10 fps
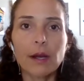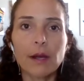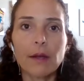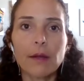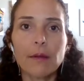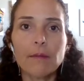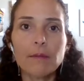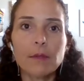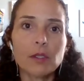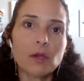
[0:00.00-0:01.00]

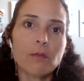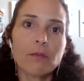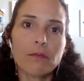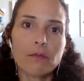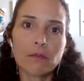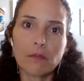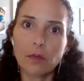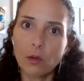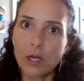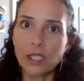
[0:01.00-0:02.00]
So
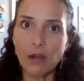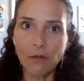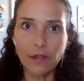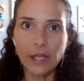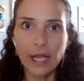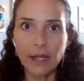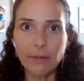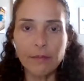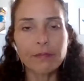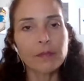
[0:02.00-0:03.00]
watch out for
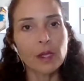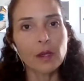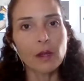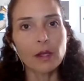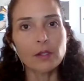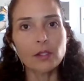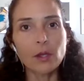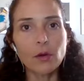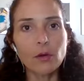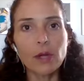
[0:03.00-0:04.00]
that.
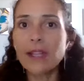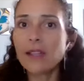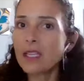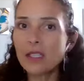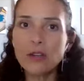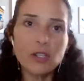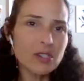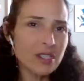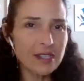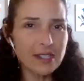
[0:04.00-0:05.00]
So, and these are
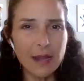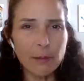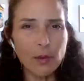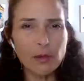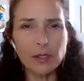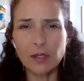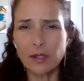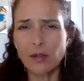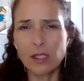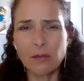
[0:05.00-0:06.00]
just examples.
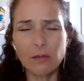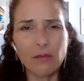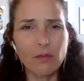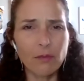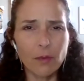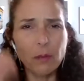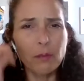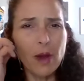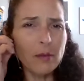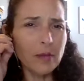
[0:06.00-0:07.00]
There's
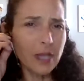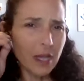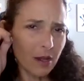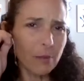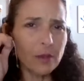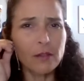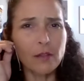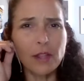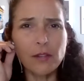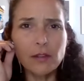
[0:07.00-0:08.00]
probably a couple
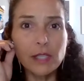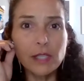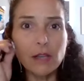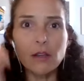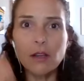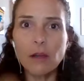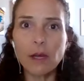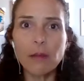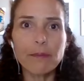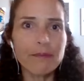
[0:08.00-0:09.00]
of others that could
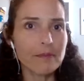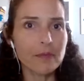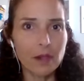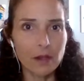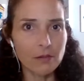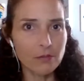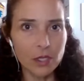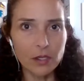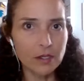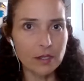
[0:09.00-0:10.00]
come up.
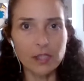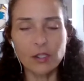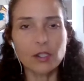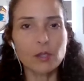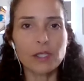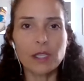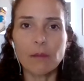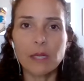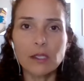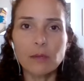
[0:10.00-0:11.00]
It's just what's
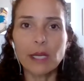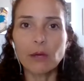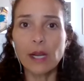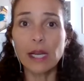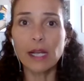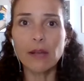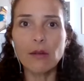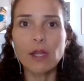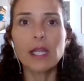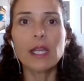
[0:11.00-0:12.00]
coming to mind right
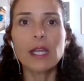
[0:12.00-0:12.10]
now.